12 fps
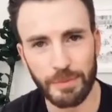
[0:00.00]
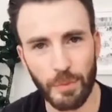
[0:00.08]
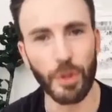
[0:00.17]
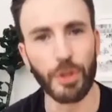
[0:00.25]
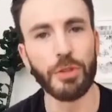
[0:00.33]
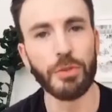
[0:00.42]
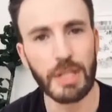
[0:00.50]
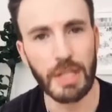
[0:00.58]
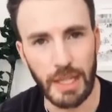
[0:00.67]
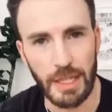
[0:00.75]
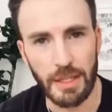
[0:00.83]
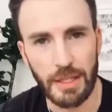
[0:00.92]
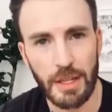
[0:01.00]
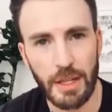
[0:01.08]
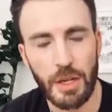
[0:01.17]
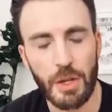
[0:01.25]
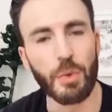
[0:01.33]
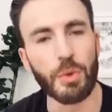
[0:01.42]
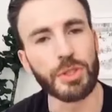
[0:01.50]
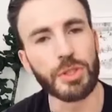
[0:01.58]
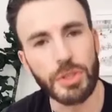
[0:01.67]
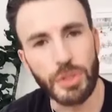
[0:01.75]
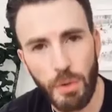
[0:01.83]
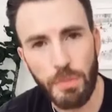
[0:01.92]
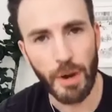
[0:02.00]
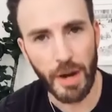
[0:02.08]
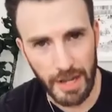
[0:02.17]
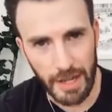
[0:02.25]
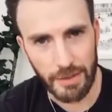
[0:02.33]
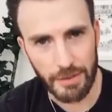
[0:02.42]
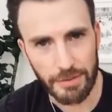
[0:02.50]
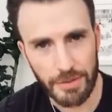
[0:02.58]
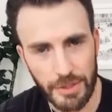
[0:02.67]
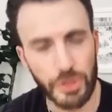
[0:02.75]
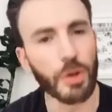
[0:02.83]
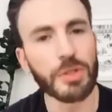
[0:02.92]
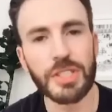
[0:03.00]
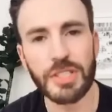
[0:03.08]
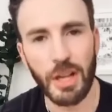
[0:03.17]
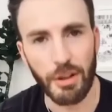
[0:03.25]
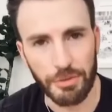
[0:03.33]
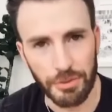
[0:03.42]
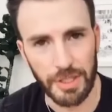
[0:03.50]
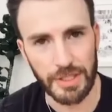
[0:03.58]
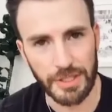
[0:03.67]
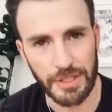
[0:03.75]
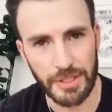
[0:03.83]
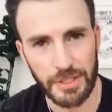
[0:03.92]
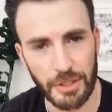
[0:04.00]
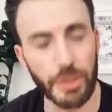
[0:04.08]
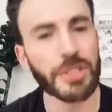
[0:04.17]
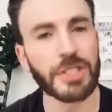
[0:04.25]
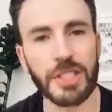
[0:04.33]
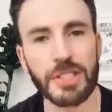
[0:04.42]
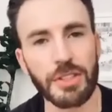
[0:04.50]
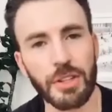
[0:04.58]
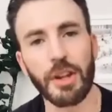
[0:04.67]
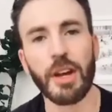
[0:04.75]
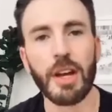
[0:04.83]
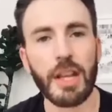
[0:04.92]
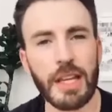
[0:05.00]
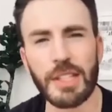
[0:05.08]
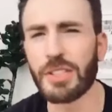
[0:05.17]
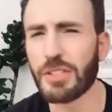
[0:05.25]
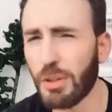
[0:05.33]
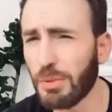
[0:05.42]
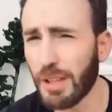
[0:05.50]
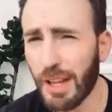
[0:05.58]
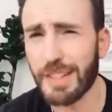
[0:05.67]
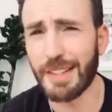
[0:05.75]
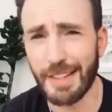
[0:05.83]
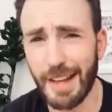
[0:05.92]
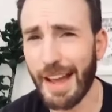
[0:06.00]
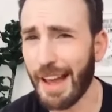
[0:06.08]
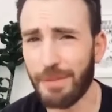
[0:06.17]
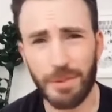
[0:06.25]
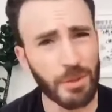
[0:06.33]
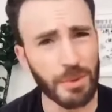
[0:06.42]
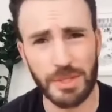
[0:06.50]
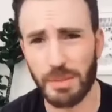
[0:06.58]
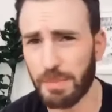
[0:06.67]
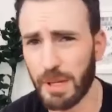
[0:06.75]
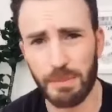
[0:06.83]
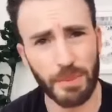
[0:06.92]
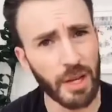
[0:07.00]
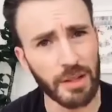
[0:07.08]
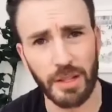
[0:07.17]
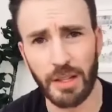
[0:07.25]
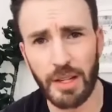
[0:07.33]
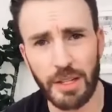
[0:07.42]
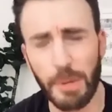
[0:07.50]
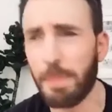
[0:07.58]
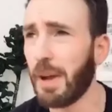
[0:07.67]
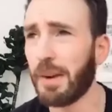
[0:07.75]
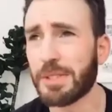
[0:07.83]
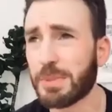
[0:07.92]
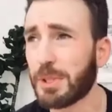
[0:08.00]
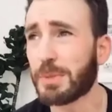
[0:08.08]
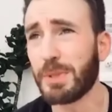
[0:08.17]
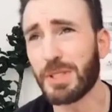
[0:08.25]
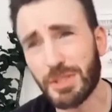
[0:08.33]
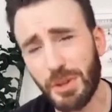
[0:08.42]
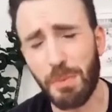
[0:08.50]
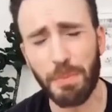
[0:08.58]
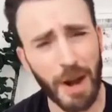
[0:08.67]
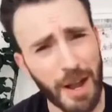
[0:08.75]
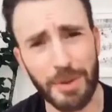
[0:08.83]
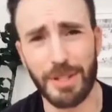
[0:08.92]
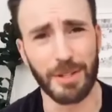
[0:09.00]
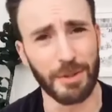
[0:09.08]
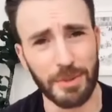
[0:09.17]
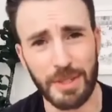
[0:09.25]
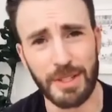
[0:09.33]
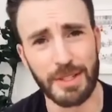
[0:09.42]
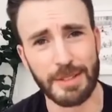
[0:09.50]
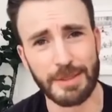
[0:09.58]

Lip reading: What you did was so brave, so selfless. Your sister is so lucky to have you as a big brother. Your parents must be so proud of you.